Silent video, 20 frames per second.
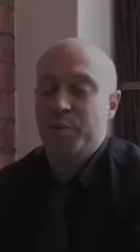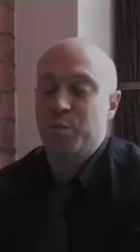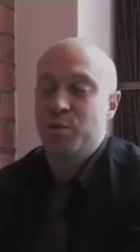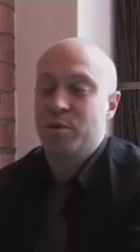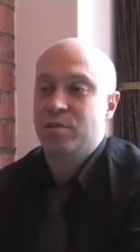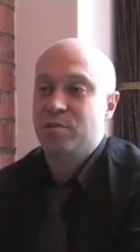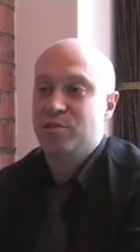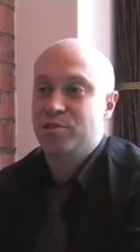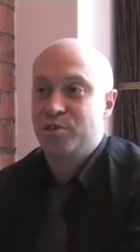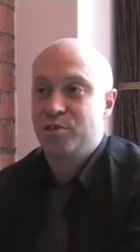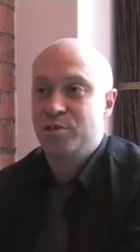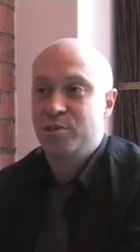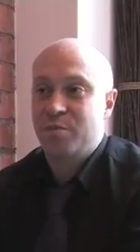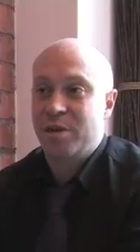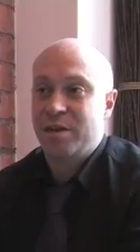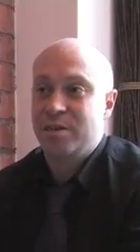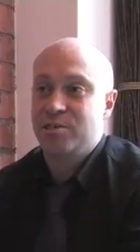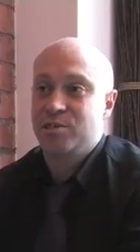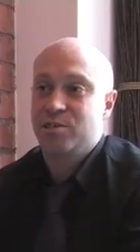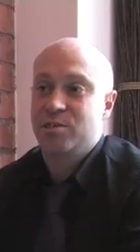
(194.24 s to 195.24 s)
been one of the duty
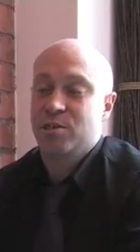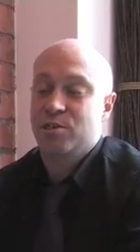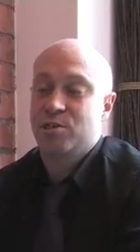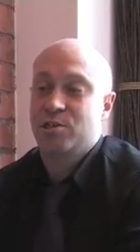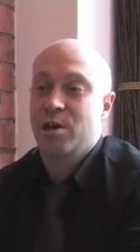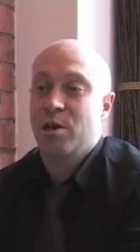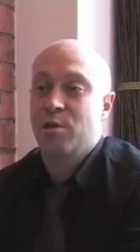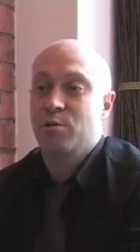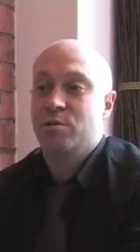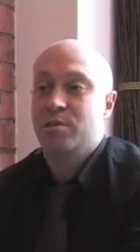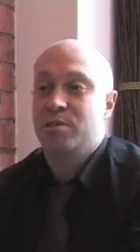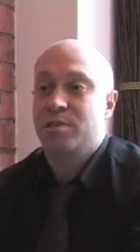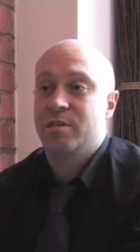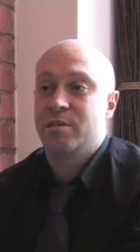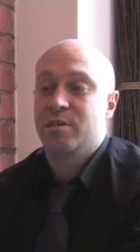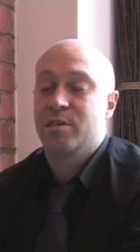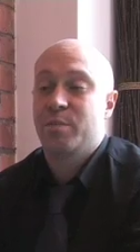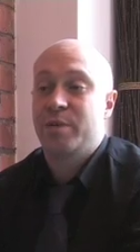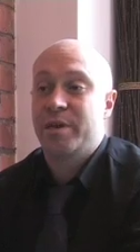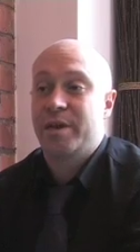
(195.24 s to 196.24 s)
managers at Toast
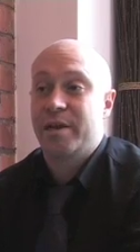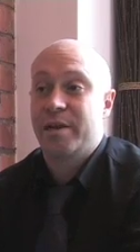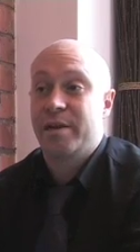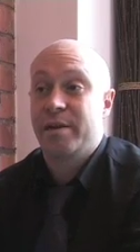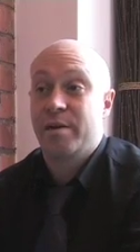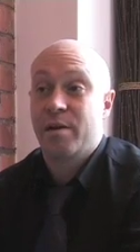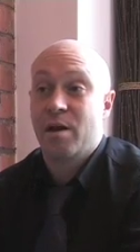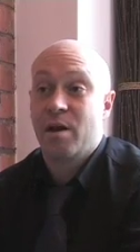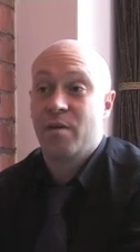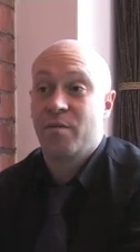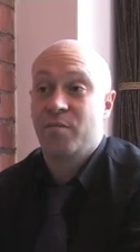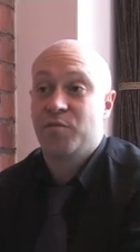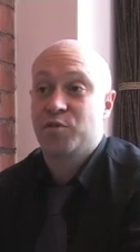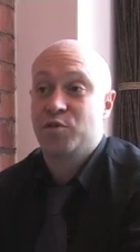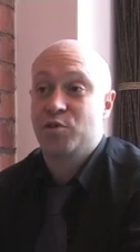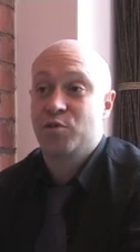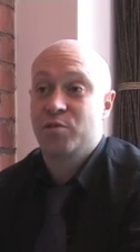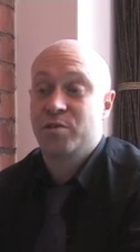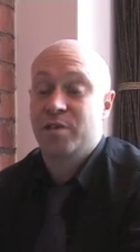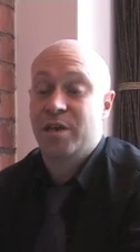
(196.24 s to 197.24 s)
since the beginning of
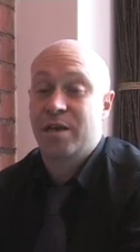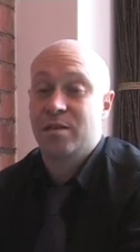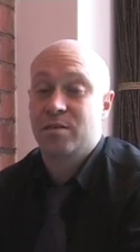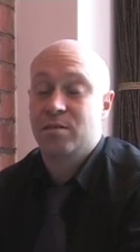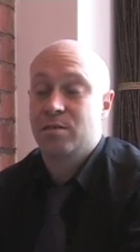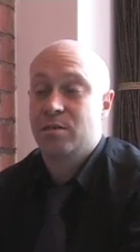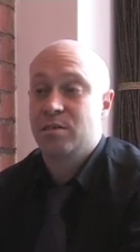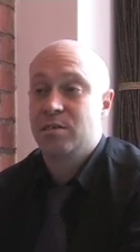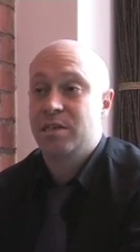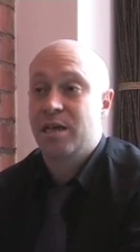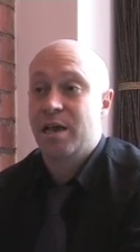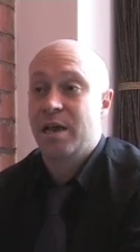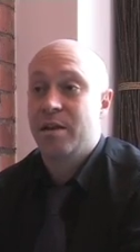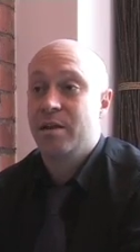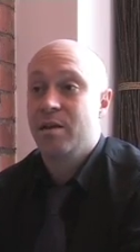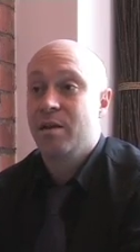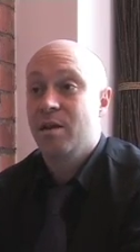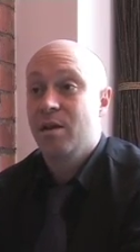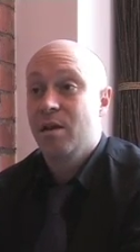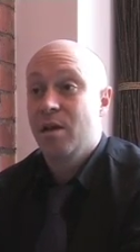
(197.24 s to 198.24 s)

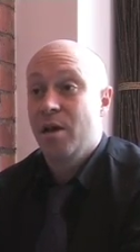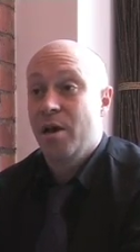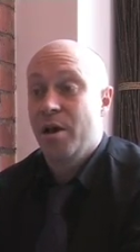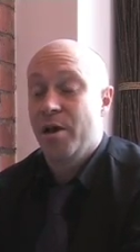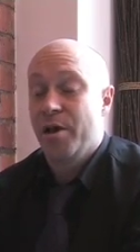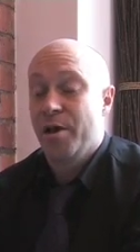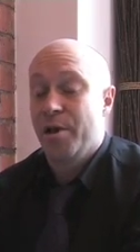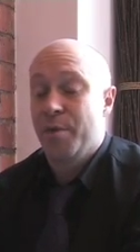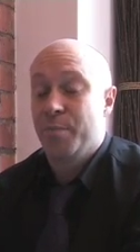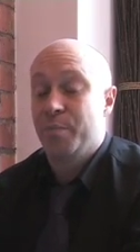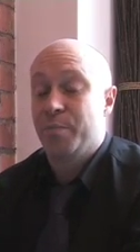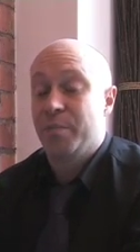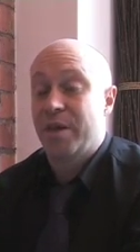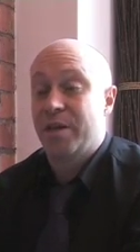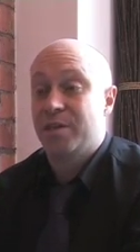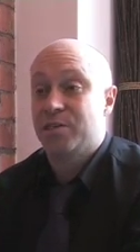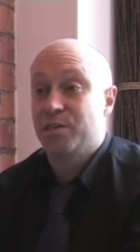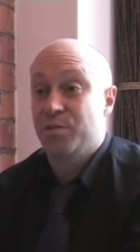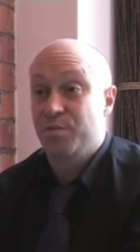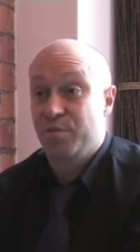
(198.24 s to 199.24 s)
2010 um,
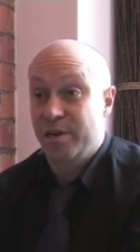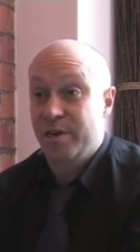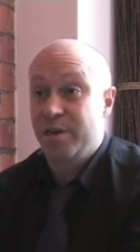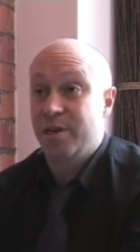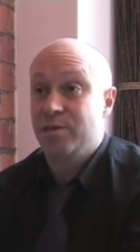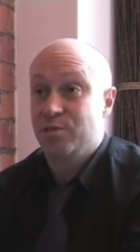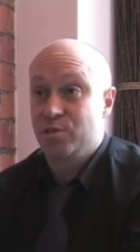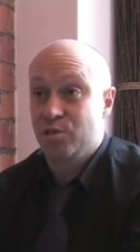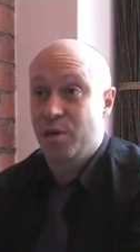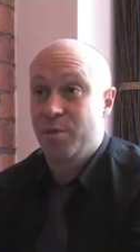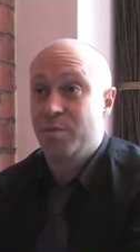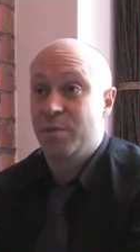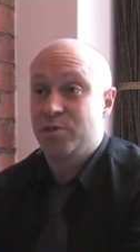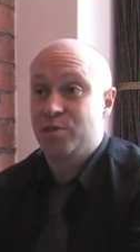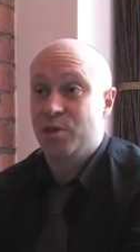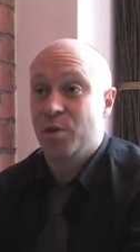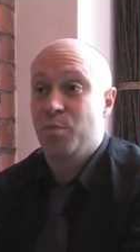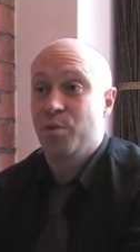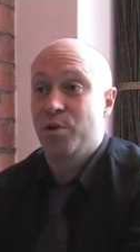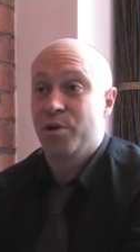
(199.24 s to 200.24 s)
I actually really enjoy my
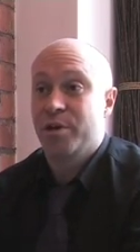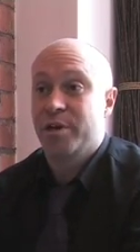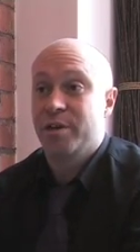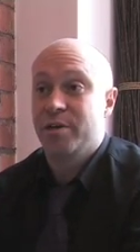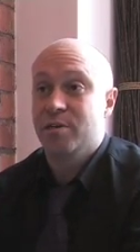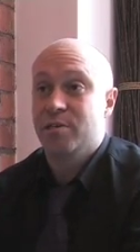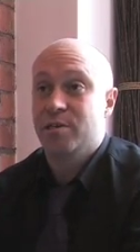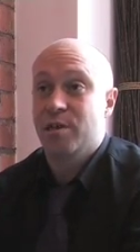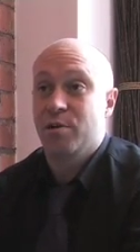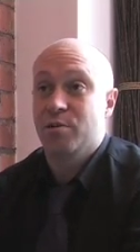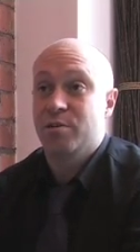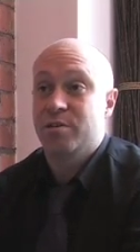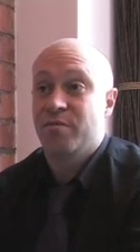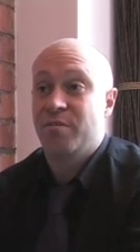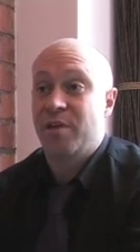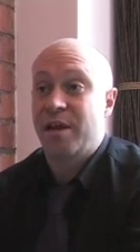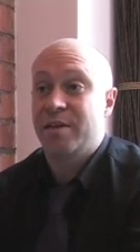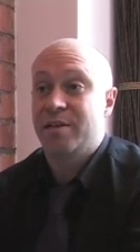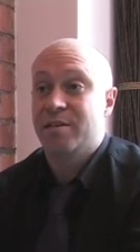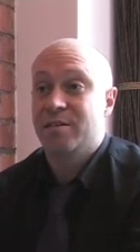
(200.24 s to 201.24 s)
job working at Toast. I
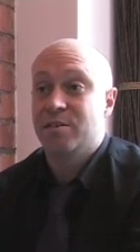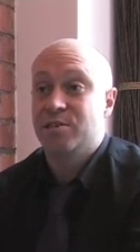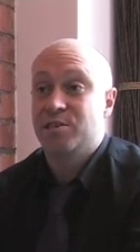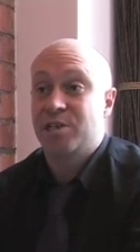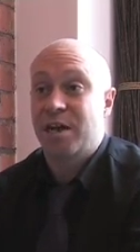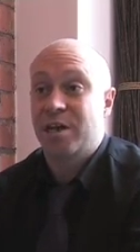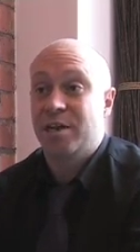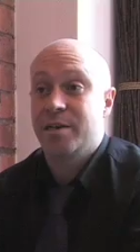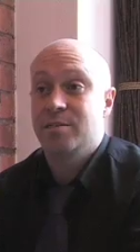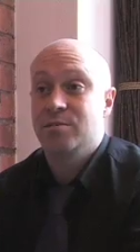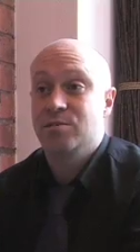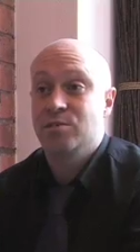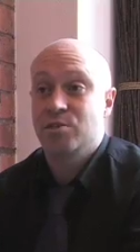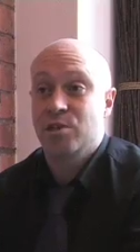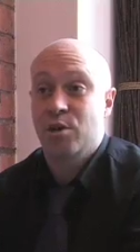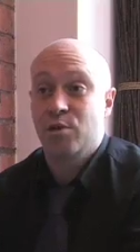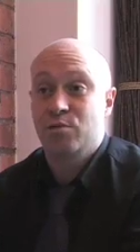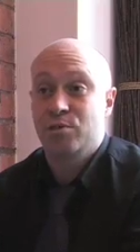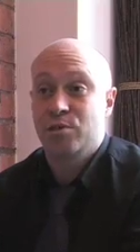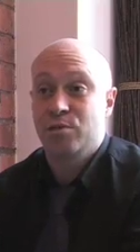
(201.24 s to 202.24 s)
find it's a challenge.
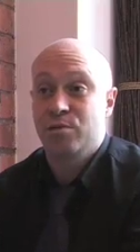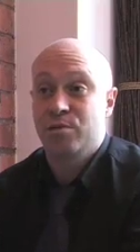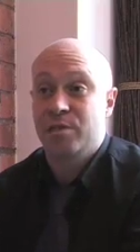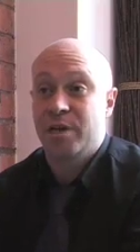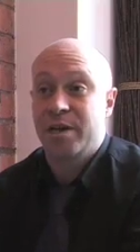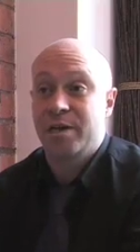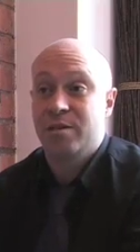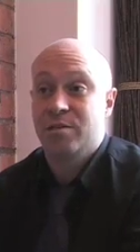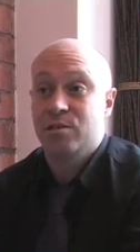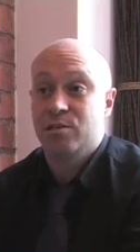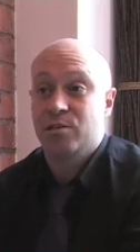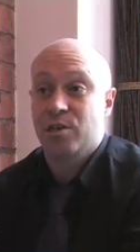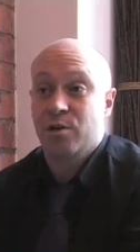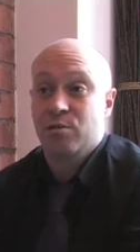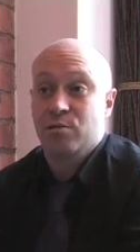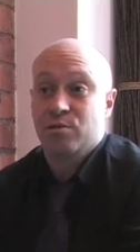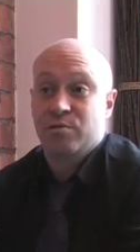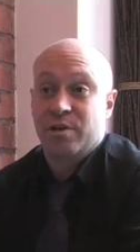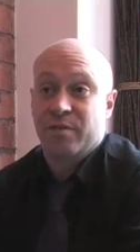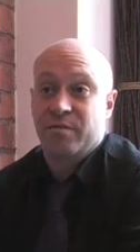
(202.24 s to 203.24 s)
No two days at
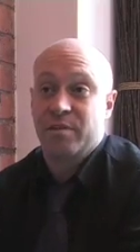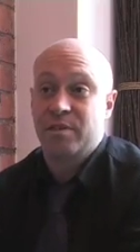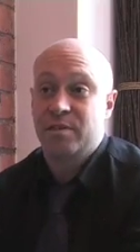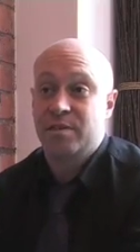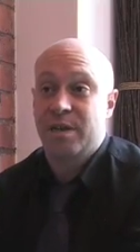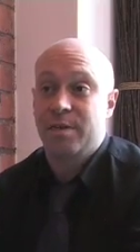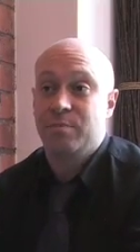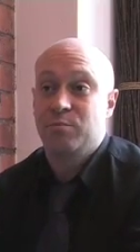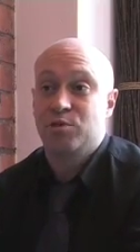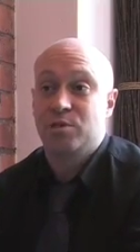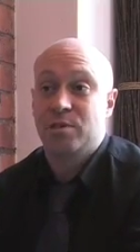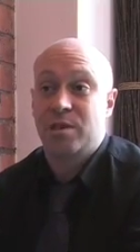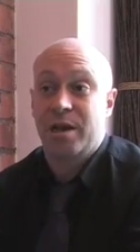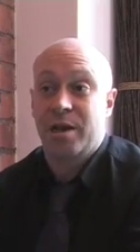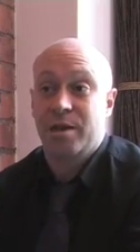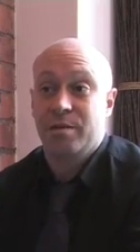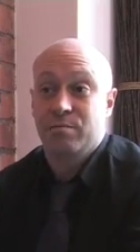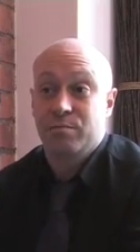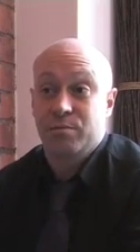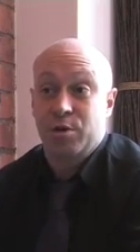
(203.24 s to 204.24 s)
Toast are ever the same, just
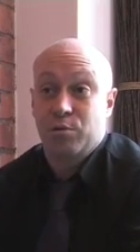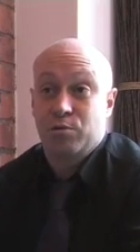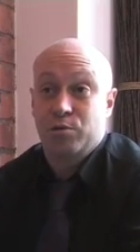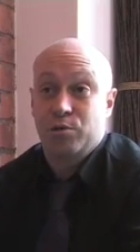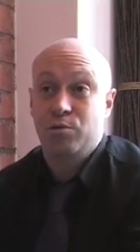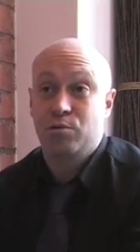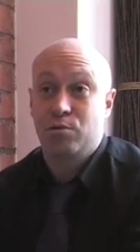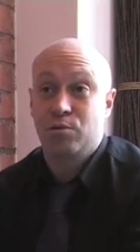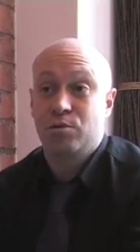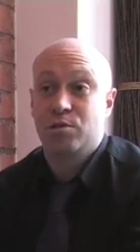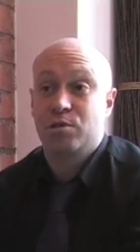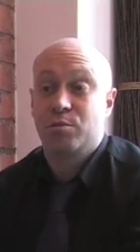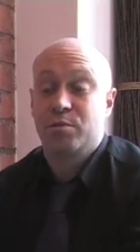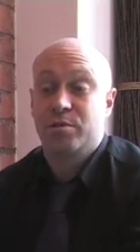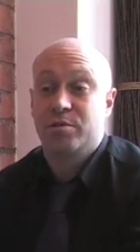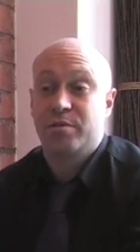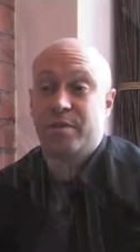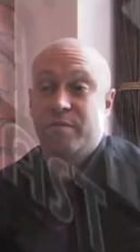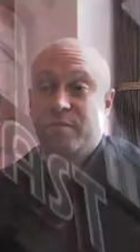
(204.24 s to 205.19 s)
like no two customers are